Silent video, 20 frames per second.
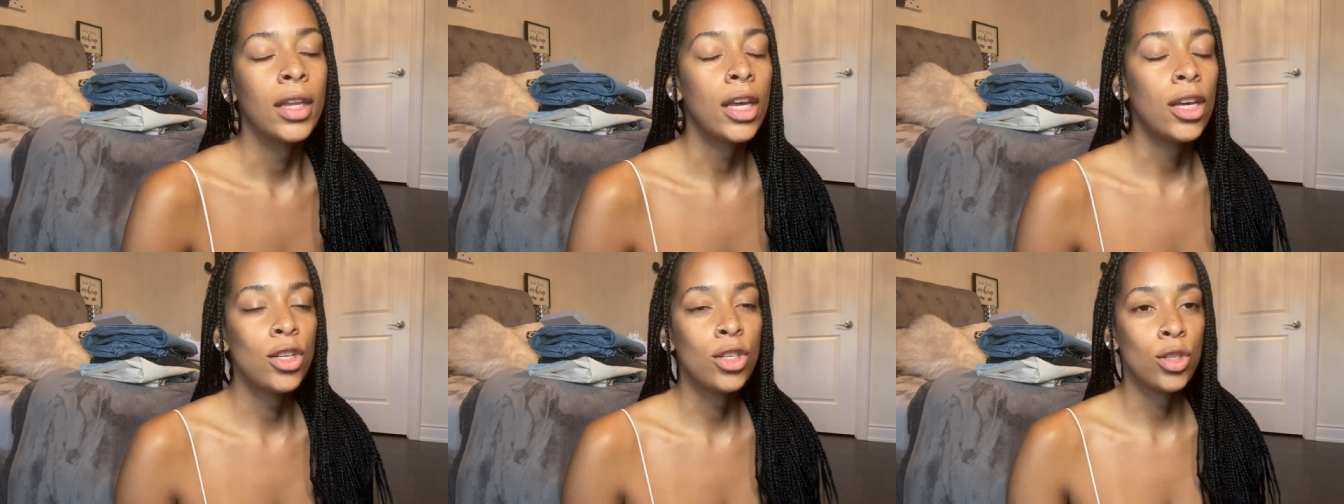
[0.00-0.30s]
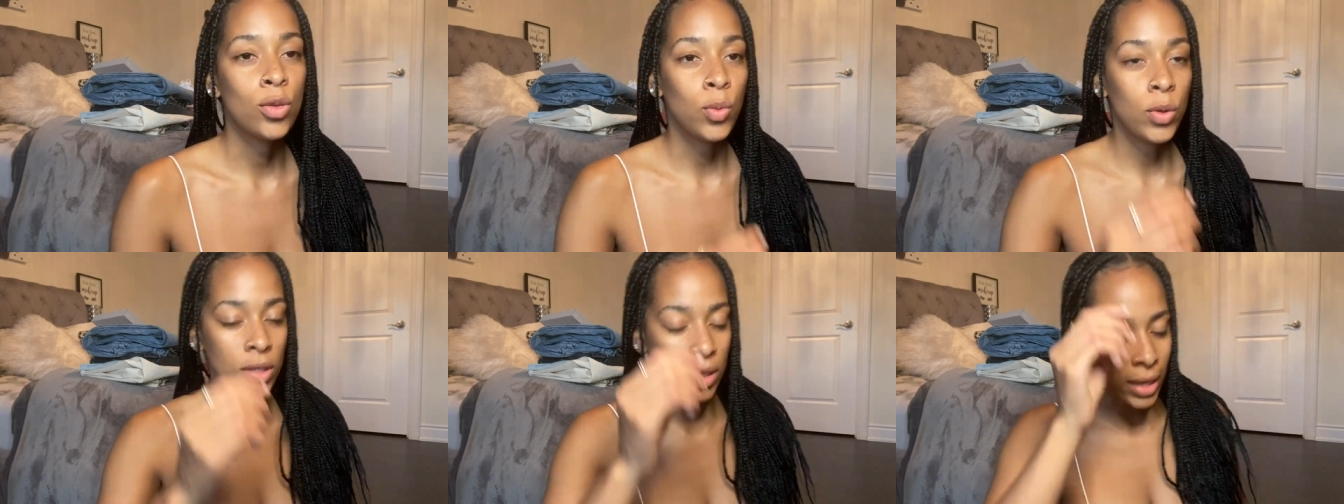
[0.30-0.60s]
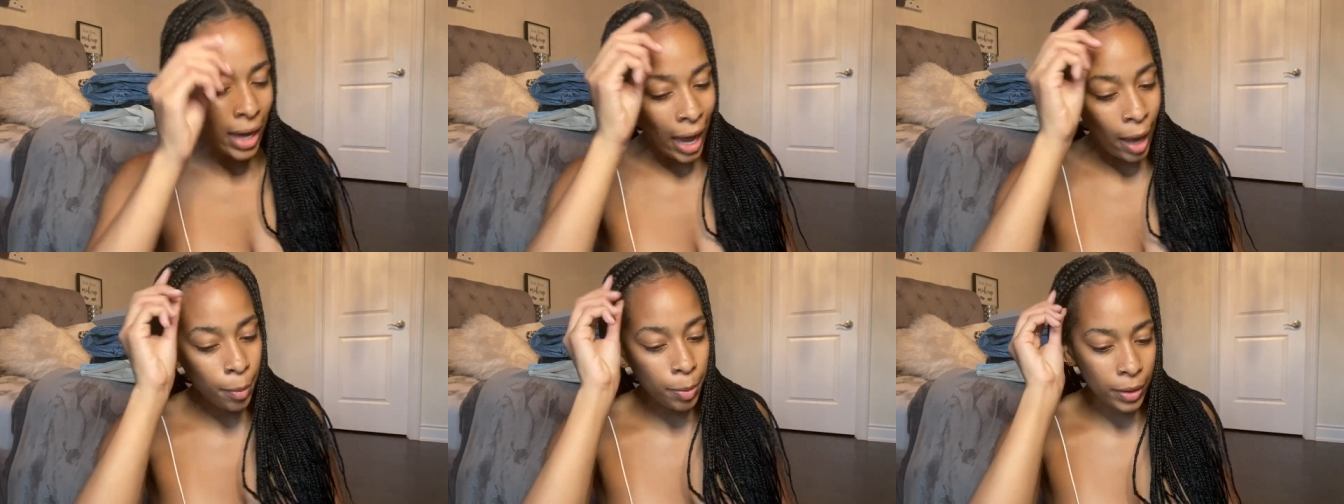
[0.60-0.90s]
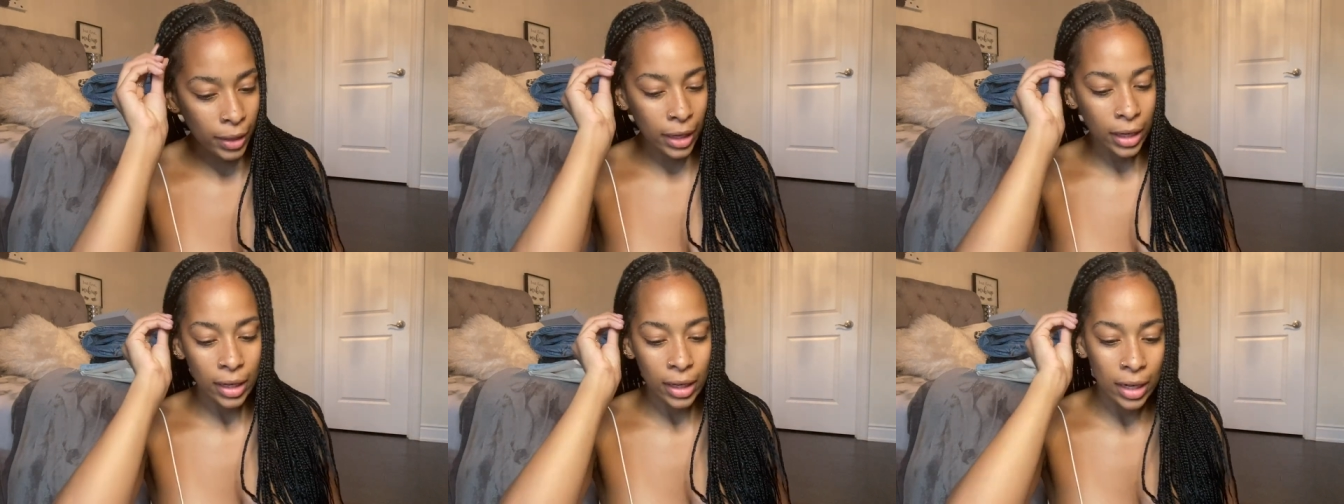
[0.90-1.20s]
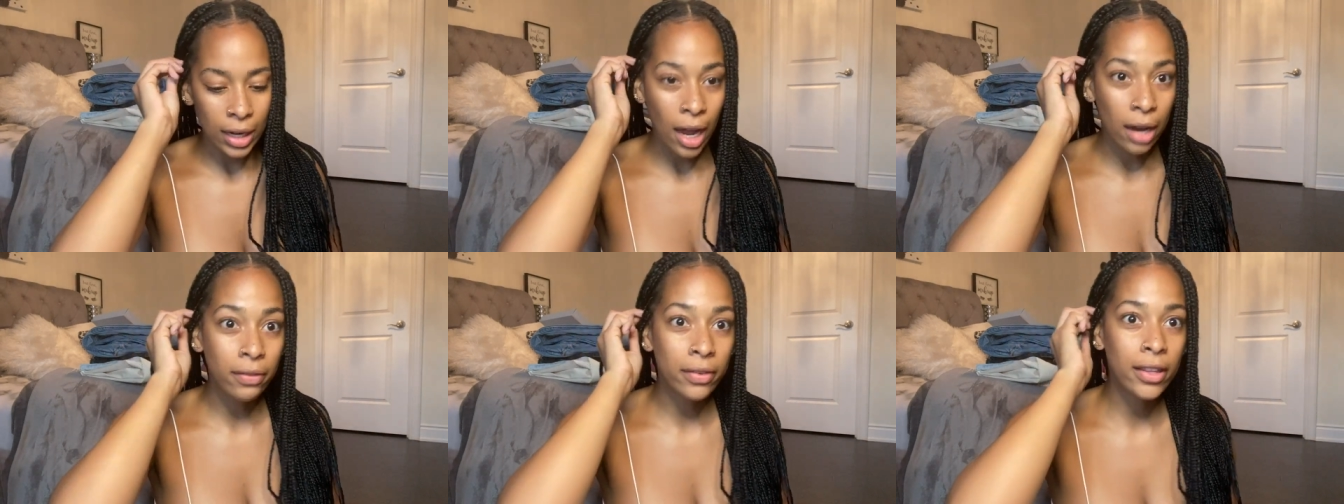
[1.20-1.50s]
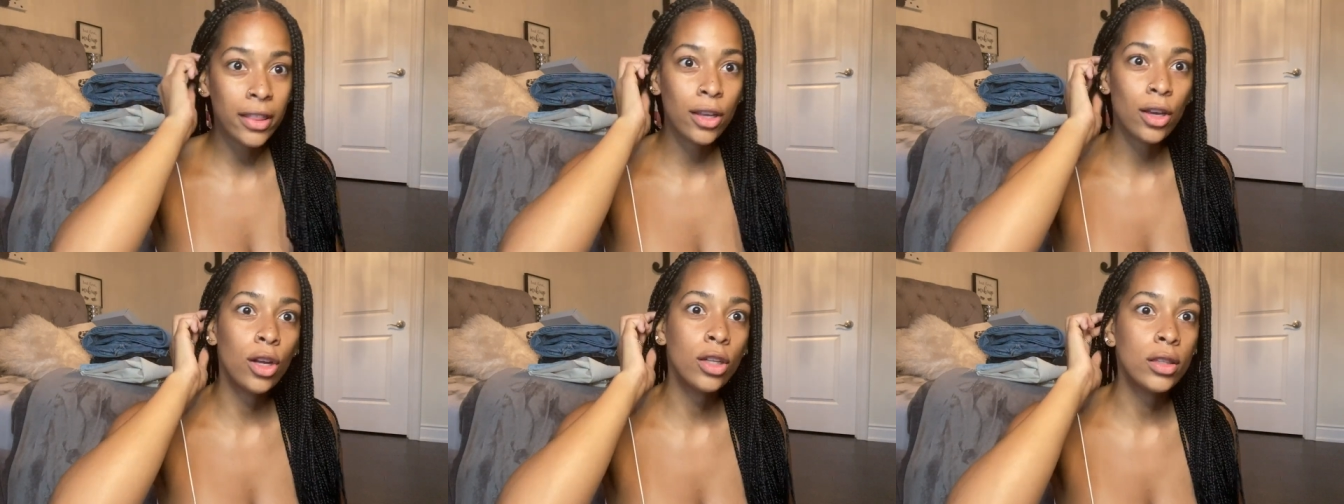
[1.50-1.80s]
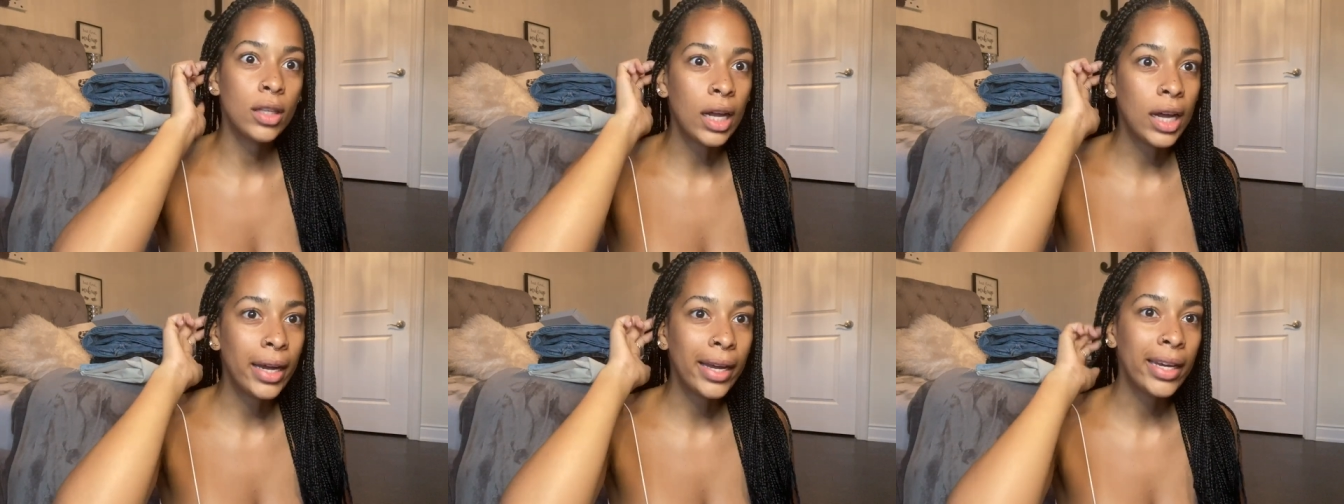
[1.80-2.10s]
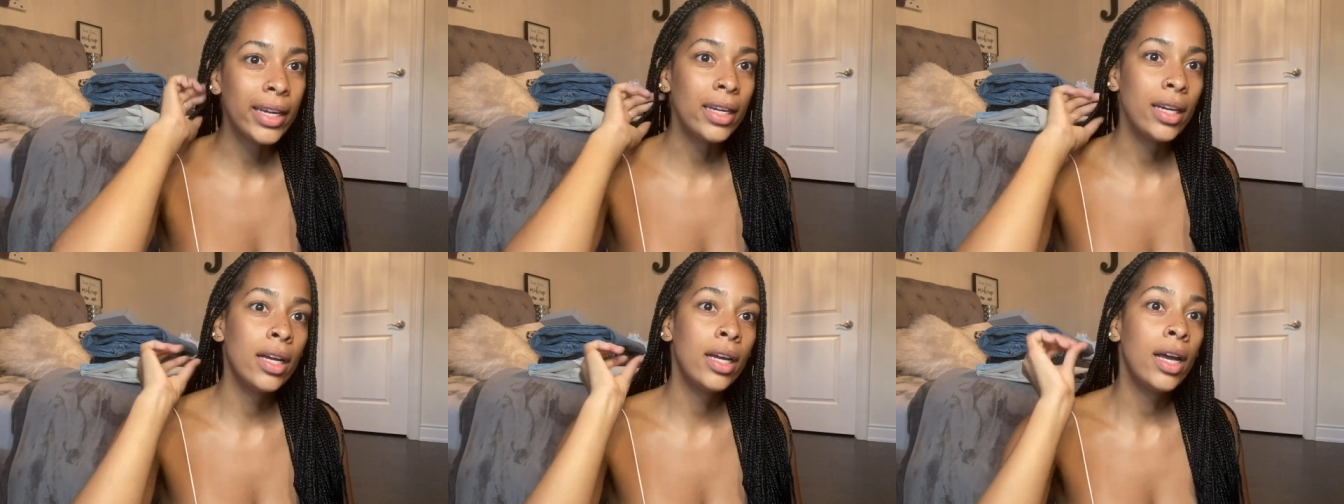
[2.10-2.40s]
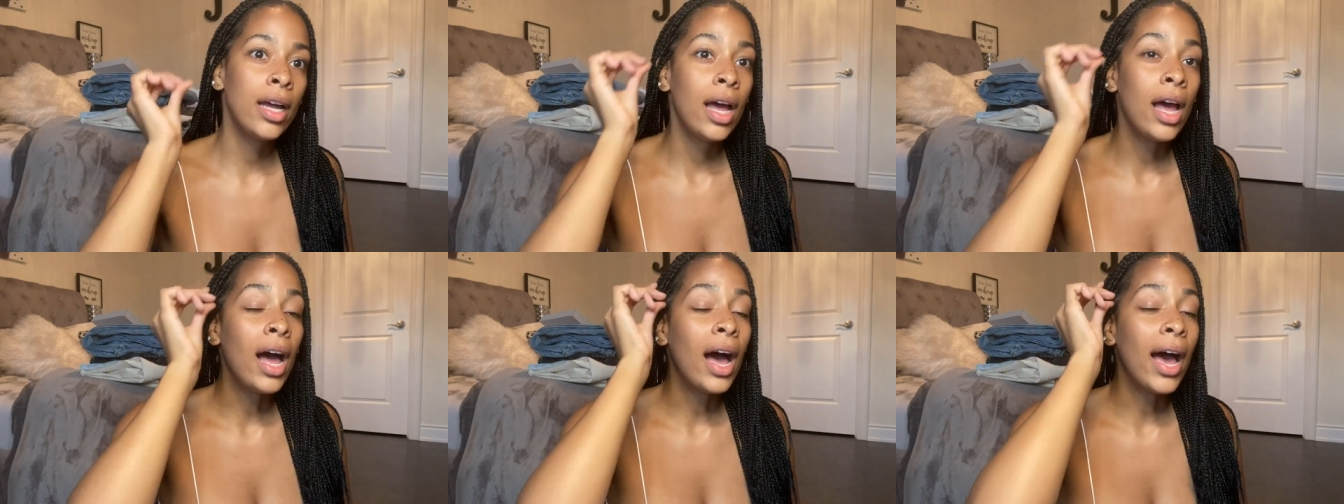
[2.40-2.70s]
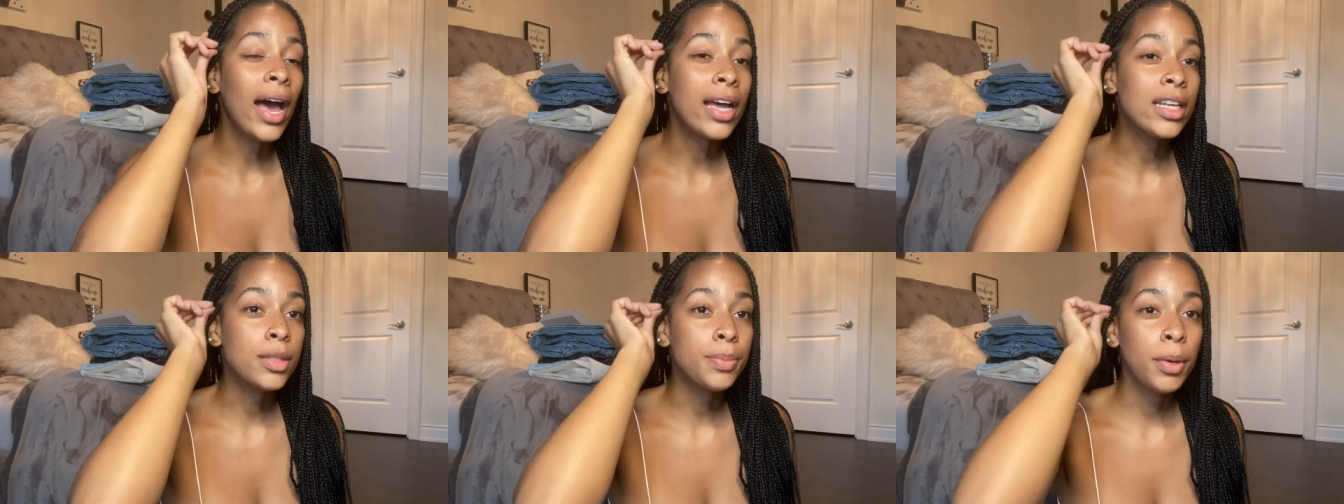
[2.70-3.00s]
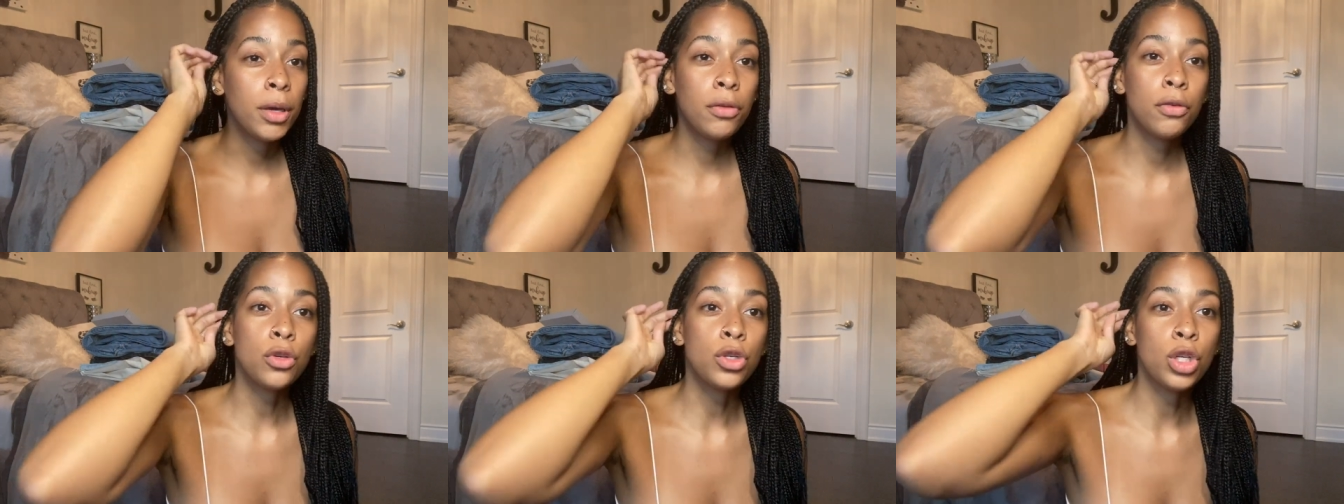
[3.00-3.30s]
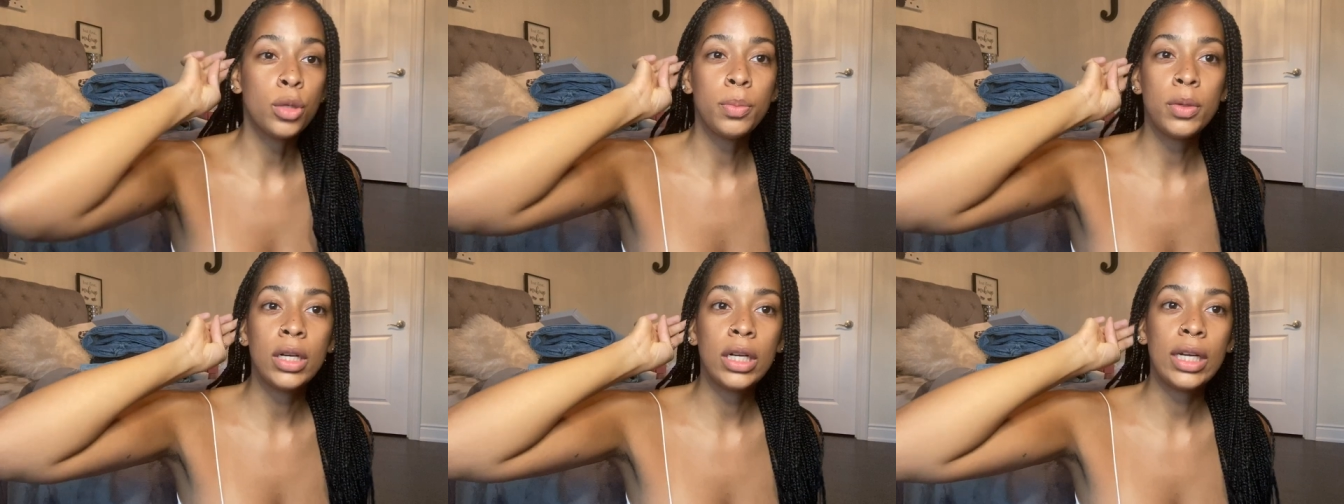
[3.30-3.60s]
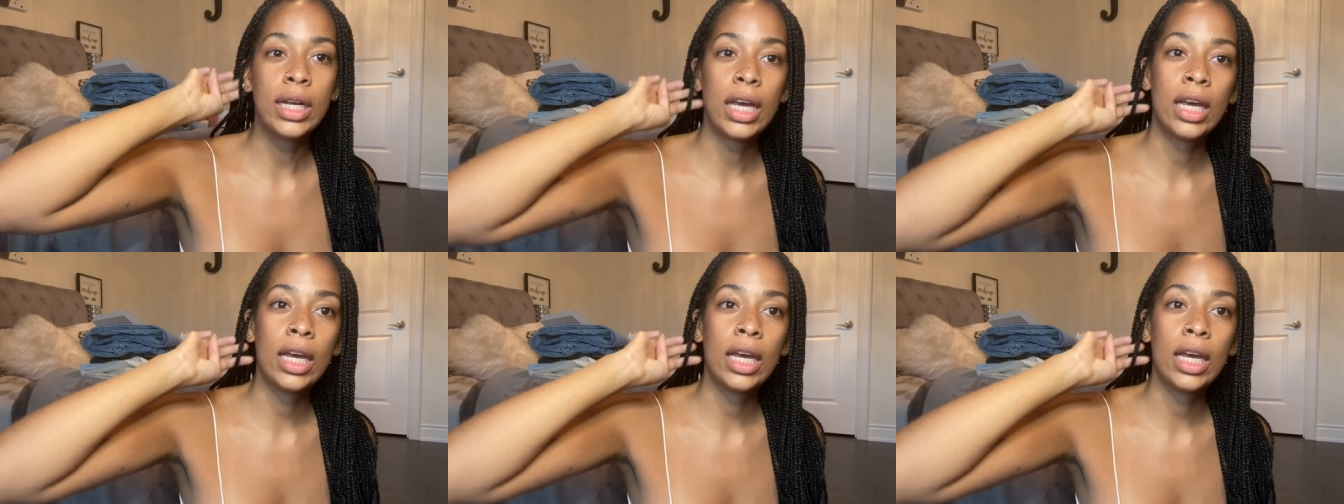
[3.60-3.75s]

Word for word: it just wasn't happening. And everything online, I had to pay for shipping and